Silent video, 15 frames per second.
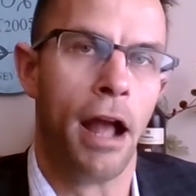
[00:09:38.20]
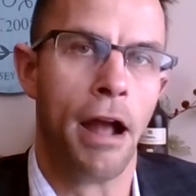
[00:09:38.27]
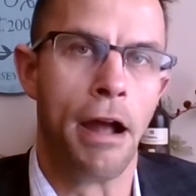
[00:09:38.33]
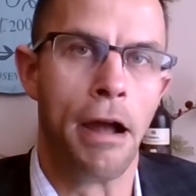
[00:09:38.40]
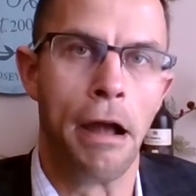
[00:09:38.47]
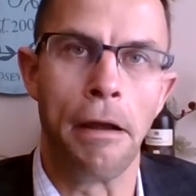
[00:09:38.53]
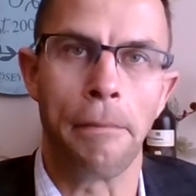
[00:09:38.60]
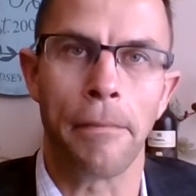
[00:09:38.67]

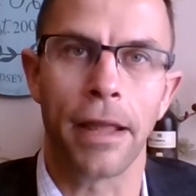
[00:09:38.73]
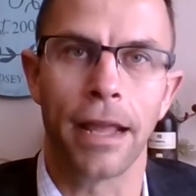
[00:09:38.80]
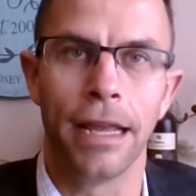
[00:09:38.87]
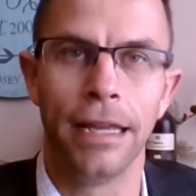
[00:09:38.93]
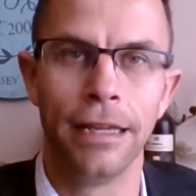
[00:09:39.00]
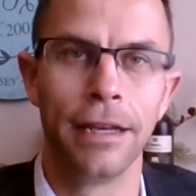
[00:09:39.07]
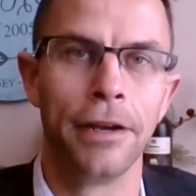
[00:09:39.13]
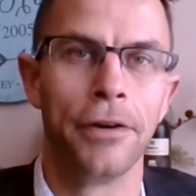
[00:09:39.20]
And,
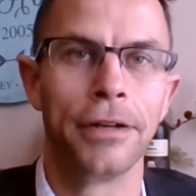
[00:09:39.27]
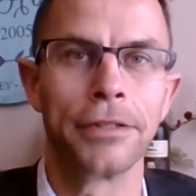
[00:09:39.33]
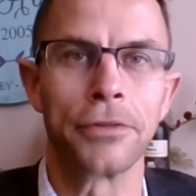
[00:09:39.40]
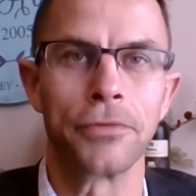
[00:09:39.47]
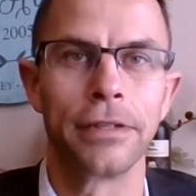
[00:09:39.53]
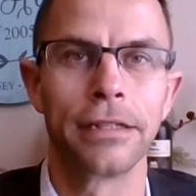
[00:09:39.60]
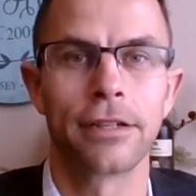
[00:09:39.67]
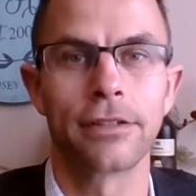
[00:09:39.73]
you know, as a
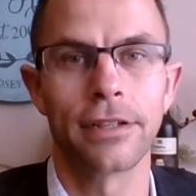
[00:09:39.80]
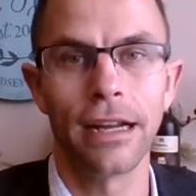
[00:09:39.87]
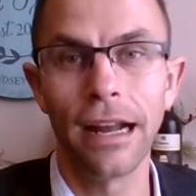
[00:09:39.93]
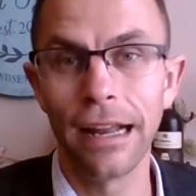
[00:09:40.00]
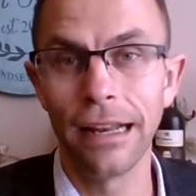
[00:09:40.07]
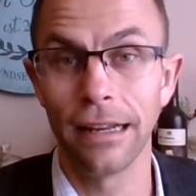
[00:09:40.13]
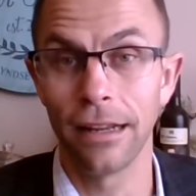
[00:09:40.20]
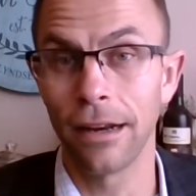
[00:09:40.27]
researcher,
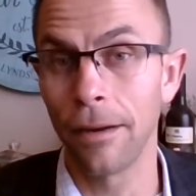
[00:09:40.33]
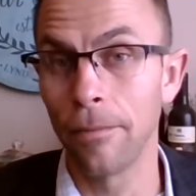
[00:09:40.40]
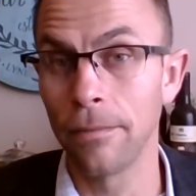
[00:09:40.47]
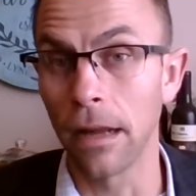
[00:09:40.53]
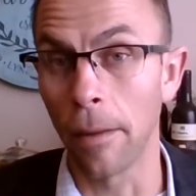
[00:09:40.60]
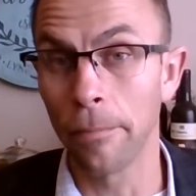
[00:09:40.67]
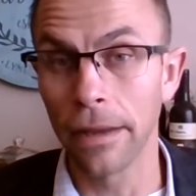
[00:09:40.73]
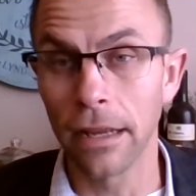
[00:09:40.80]

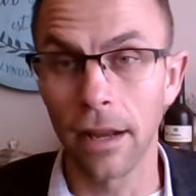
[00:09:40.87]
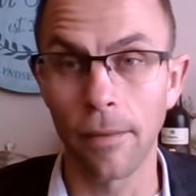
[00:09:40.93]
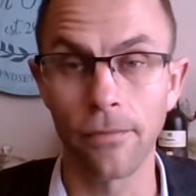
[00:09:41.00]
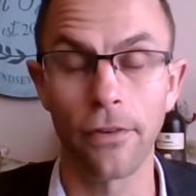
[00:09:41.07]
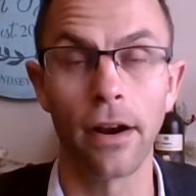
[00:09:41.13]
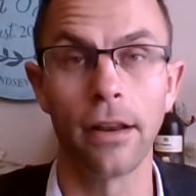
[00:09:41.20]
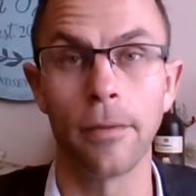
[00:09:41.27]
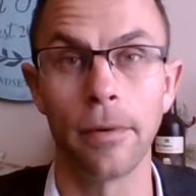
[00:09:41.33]
I'm being
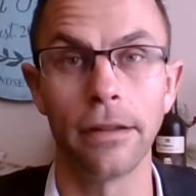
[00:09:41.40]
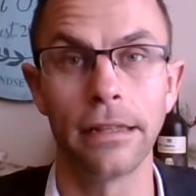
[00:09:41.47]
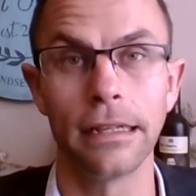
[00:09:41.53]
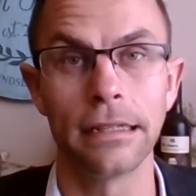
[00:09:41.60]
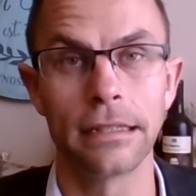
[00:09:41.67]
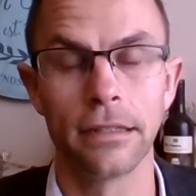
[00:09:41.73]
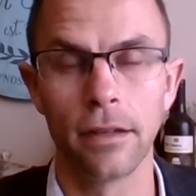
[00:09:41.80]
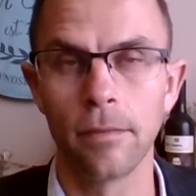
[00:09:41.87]
upfront about
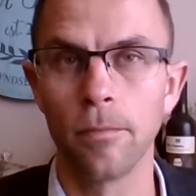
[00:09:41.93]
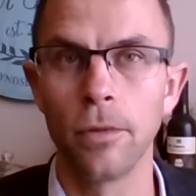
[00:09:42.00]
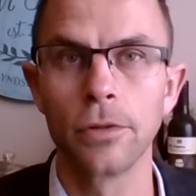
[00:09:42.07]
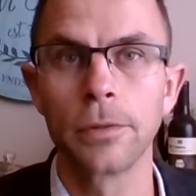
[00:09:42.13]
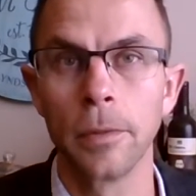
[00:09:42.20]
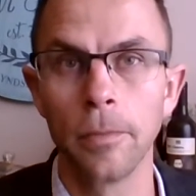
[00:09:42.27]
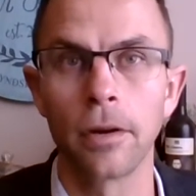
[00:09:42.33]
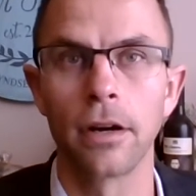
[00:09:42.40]
this, and
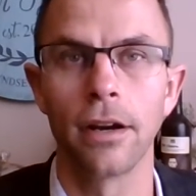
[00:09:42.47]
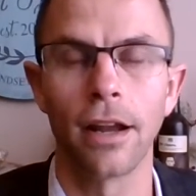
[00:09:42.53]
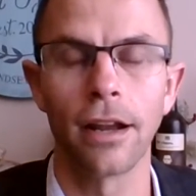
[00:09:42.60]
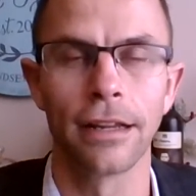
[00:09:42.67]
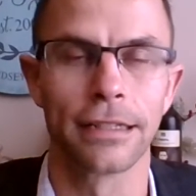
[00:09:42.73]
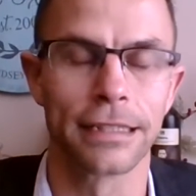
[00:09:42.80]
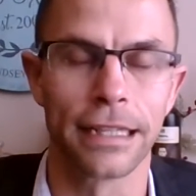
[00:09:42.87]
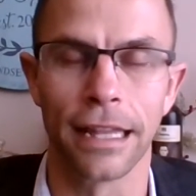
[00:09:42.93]
most people are not
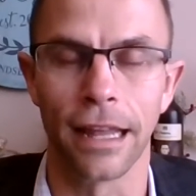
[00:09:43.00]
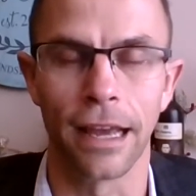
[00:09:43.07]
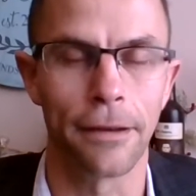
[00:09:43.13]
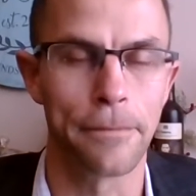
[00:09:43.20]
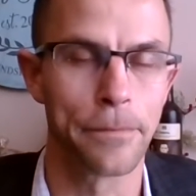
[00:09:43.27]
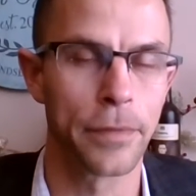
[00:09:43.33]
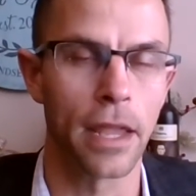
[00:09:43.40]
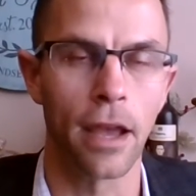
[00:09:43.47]
going to say that.
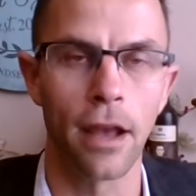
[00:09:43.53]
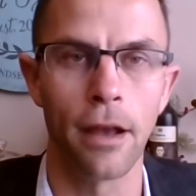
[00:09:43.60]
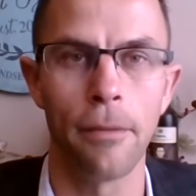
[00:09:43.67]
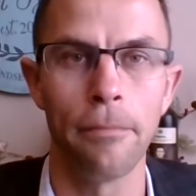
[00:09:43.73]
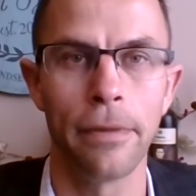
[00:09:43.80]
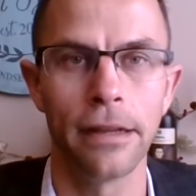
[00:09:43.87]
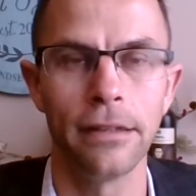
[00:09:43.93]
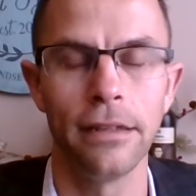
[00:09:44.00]

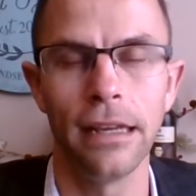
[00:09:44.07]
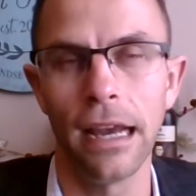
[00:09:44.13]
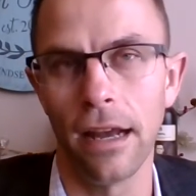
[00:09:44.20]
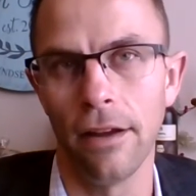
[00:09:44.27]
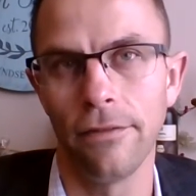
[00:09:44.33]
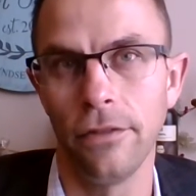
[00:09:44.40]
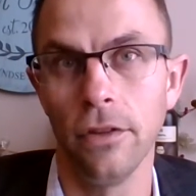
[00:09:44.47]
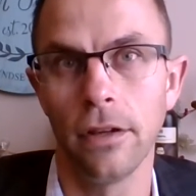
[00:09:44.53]
But yeah,
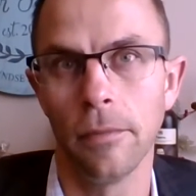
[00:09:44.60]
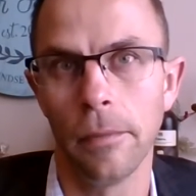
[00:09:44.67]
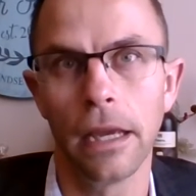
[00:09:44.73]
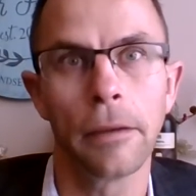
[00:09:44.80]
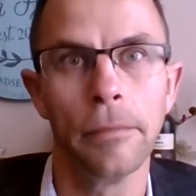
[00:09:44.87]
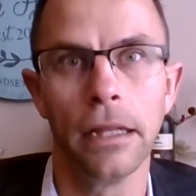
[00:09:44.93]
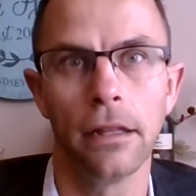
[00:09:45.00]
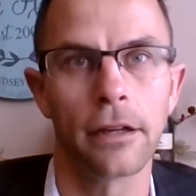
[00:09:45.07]
if you can
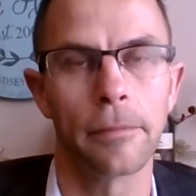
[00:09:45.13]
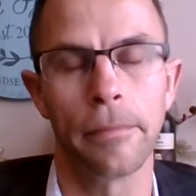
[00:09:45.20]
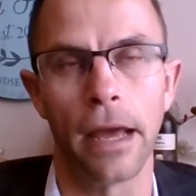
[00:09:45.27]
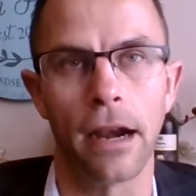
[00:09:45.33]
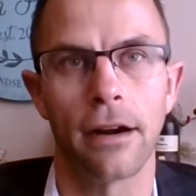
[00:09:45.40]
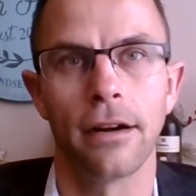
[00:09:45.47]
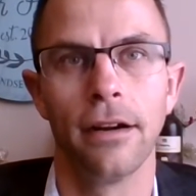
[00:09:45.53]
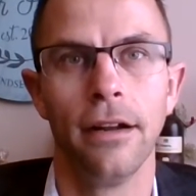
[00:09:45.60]
make me look
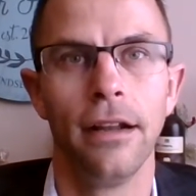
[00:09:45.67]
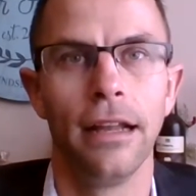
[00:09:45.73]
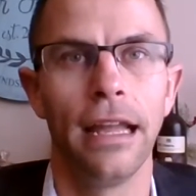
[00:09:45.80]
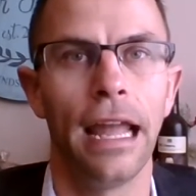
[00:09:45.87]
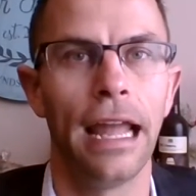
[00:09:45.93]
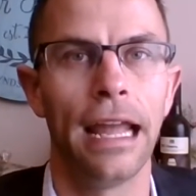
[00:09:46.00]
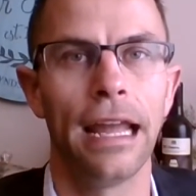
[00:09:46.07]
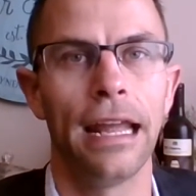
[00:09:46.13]
better,
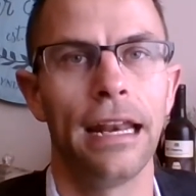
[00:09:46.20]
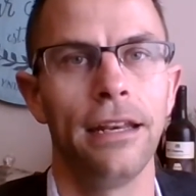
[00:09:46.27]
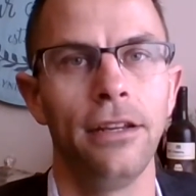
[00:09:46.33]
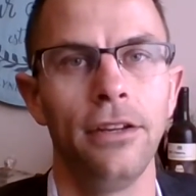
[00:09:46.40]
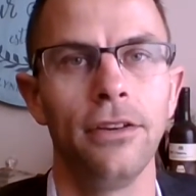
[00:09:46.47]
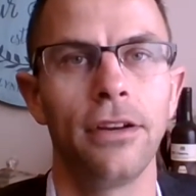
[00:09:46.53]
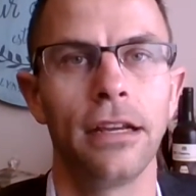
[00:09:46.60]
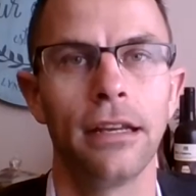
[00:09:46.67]
and
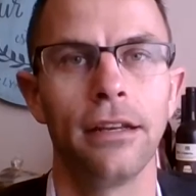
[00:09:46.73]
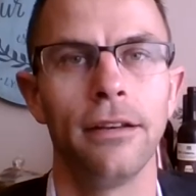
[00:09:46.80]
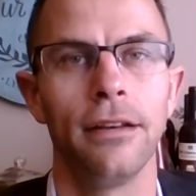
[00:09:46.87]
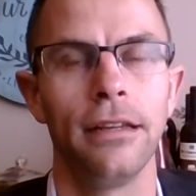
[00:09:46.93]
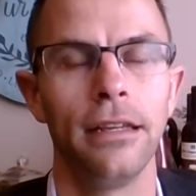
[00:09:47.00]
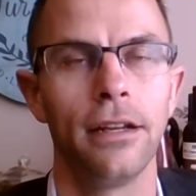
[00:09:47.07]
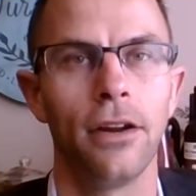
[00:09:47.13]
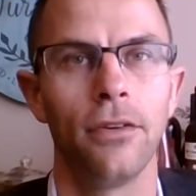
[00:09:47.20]
you can,
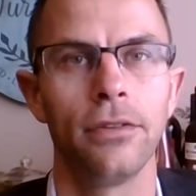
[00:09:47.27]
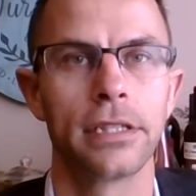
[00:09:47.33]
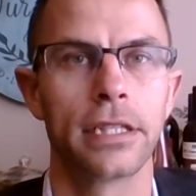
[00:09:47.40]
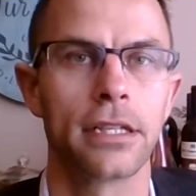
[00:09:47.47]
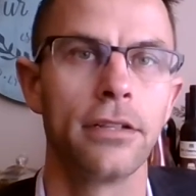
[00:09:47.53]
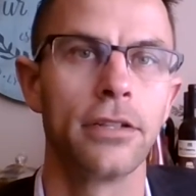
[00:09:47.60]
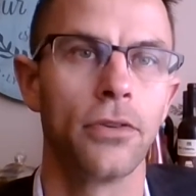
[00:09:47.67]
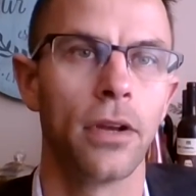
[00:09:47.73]
you know,
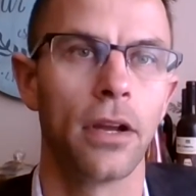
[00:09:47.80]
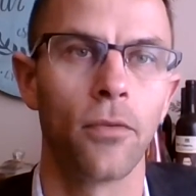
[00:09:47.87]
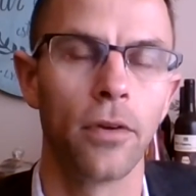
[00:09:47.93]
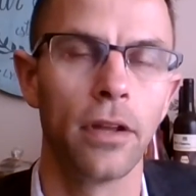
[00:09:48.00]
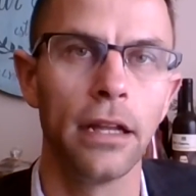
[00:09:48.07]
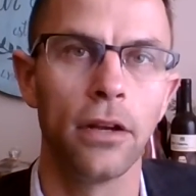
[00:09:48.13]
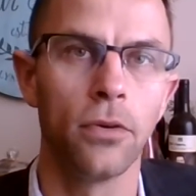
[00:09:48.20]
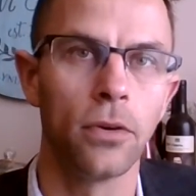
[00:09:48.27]
start doing
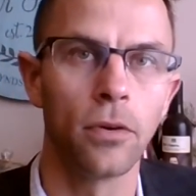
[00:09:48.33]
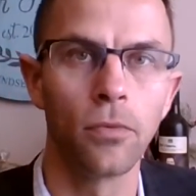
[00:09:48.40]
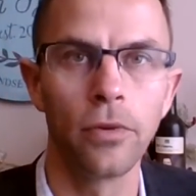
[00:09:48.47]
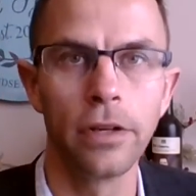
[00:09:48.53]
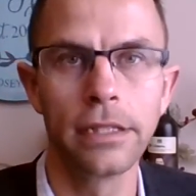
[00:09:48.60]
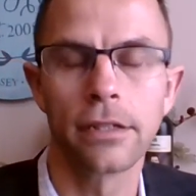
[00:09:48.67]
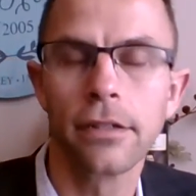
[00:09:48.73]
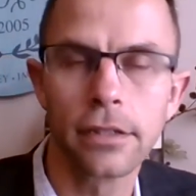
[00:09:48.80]
really cool
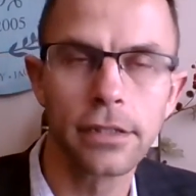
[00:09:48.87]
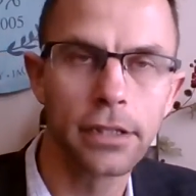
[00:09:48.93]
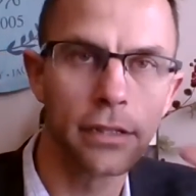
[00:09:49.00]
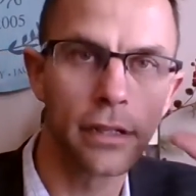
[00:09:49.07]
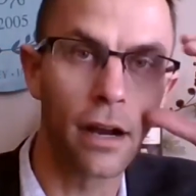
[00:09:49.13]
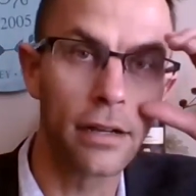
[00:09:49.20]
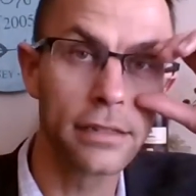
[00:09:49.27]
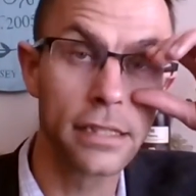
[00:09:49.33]

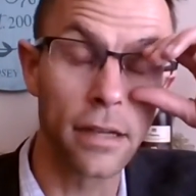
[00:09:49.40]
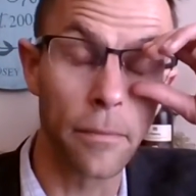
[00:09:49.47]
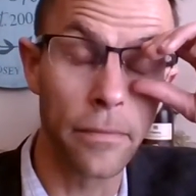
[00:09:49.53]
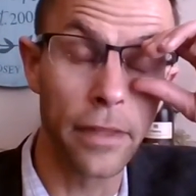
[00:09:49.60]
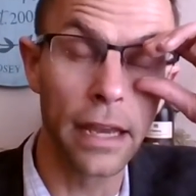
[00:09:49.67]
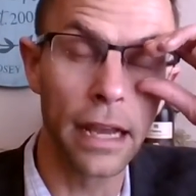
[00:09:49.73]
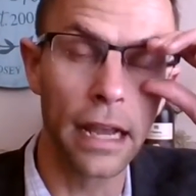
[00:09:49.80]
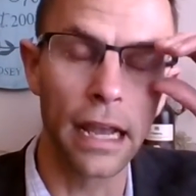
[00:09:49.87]
research on
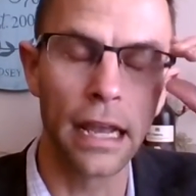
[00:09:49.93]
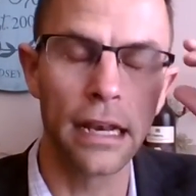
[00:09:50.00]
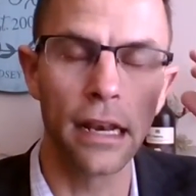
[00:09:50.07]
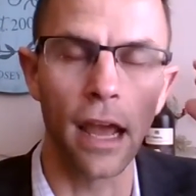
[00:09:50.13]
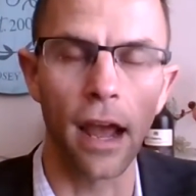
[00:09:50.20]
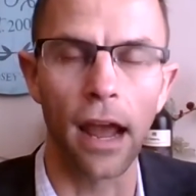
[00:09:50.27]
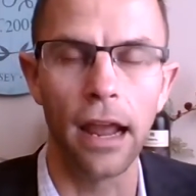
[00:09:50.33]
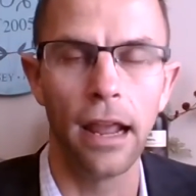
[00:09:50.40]
something, and
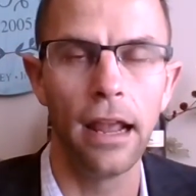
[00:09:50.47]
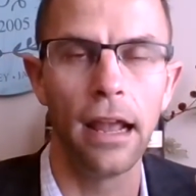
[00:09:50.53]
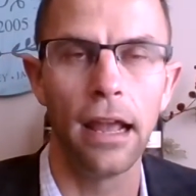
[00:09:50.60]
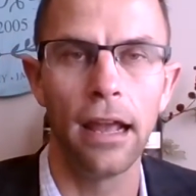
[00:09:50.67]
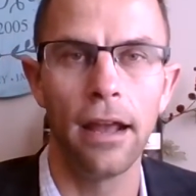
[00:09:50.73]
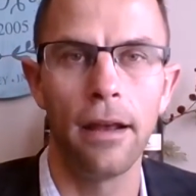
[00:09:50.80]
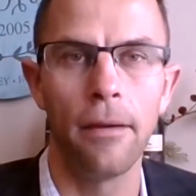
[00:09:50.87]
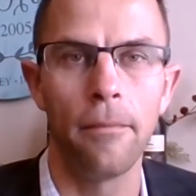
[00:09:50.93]
I
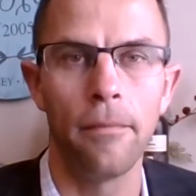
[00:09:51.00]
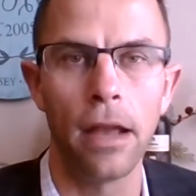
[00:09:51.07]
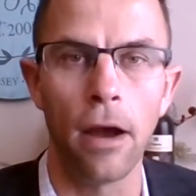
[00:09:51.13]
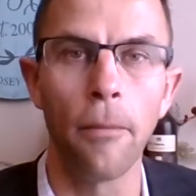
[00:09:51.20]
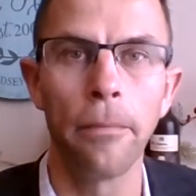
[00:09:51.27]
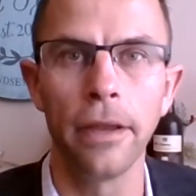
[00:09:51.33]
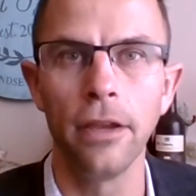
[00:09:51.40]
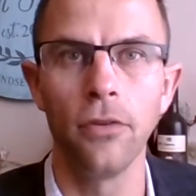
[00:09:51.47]
am
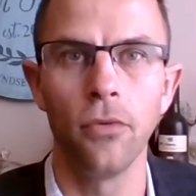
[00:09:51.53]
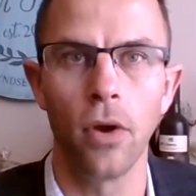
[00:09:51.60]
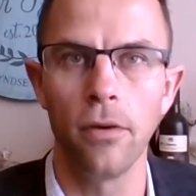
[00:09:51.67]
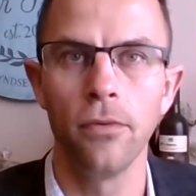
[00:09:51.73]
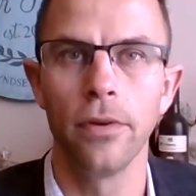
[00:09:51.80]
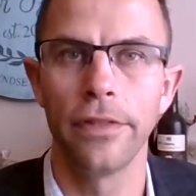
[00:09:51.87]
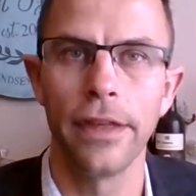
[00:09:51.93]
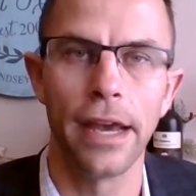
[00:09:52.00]
helping you
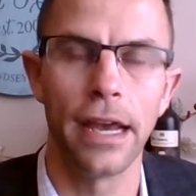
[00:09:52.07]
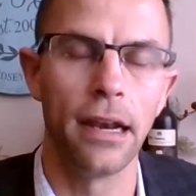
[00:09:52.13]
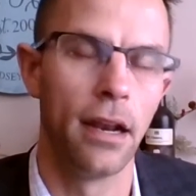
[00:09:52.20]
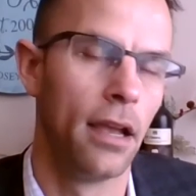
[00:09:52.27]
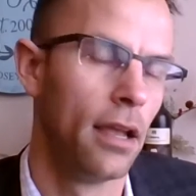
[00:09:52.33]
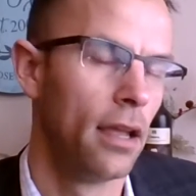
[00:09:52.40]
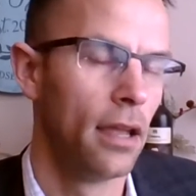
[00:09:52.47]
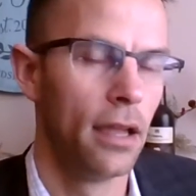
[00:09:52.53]
out with
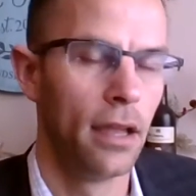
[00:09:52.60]
that,